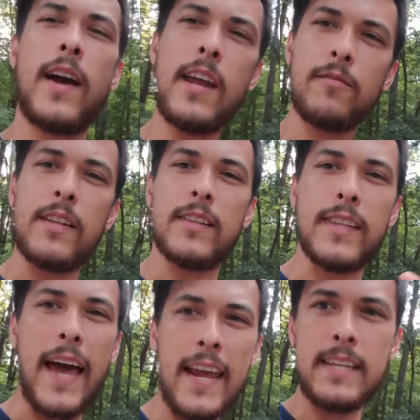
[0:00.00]
kind of a
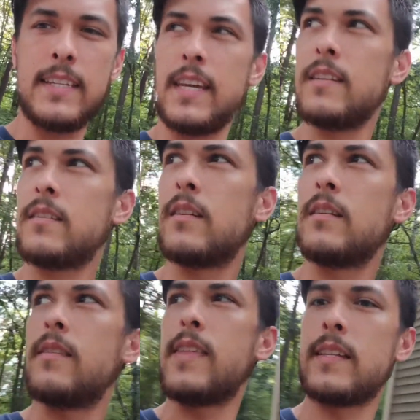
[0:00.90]
light tint
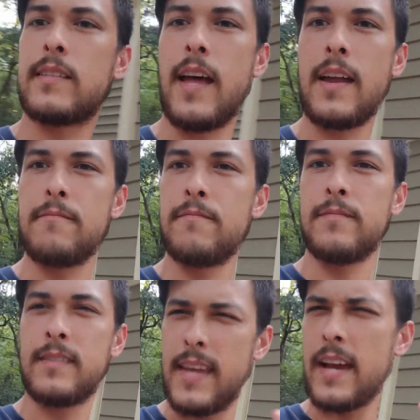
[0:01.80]
that's not
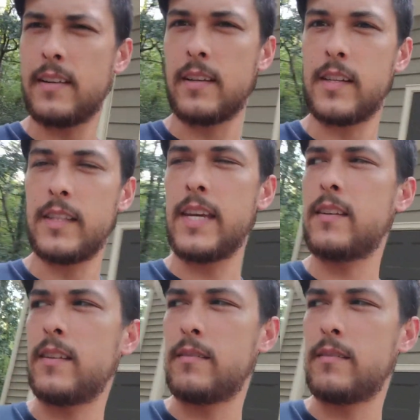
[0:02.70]
technically